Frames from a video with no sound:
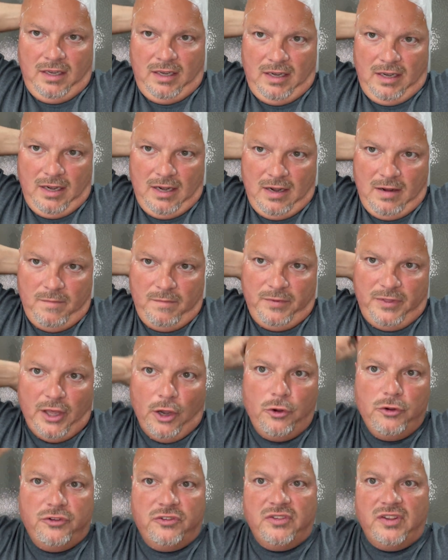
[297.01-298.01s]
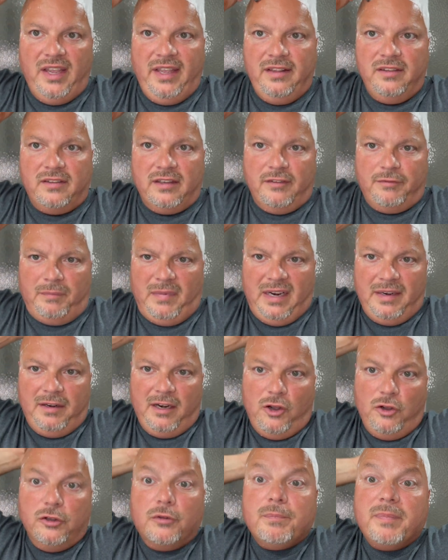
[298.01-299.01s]
those scents, if my
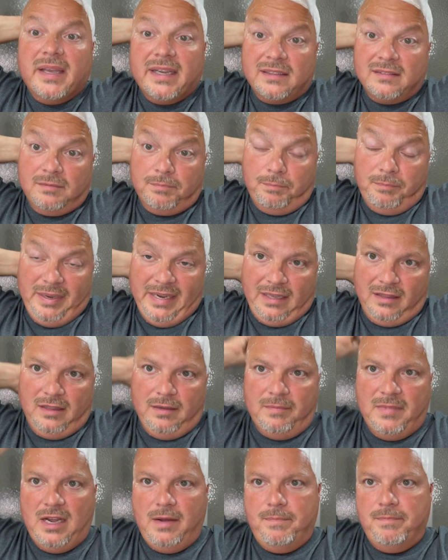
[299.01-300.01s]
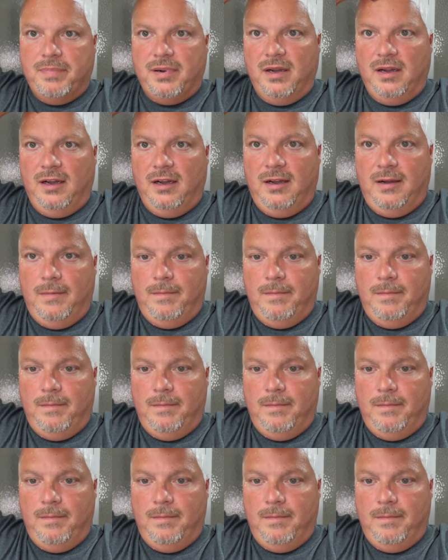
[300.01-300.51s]
nose picked pick them up